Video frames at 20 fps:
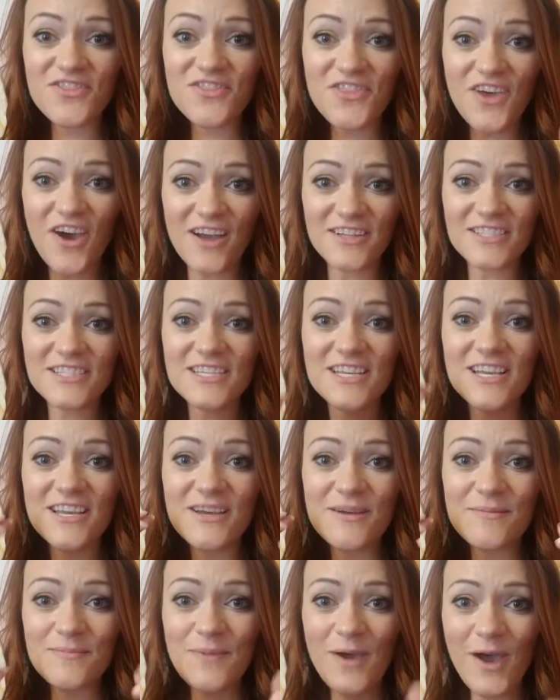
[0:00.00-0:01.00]
thought
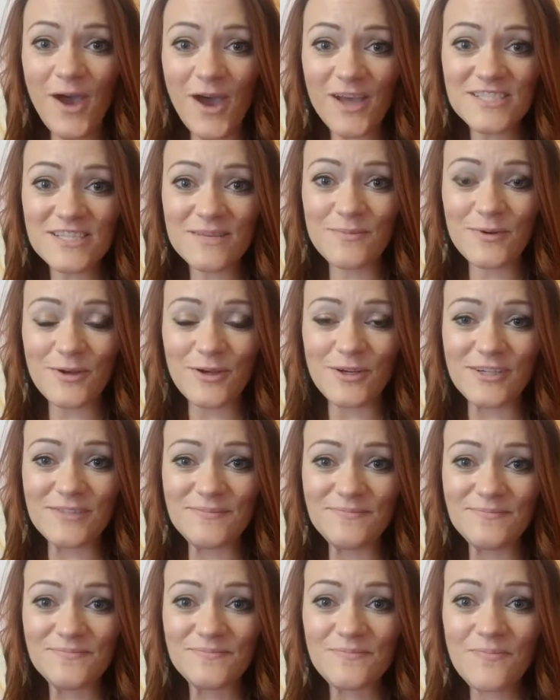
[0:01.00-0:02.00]

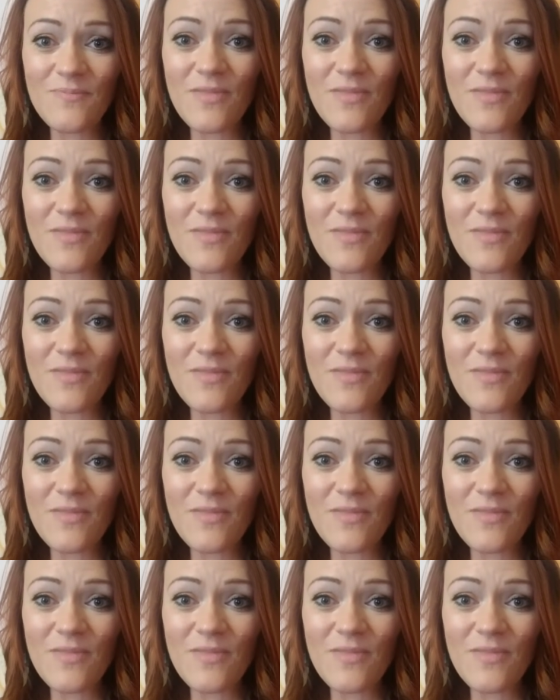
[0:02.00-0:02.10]
possible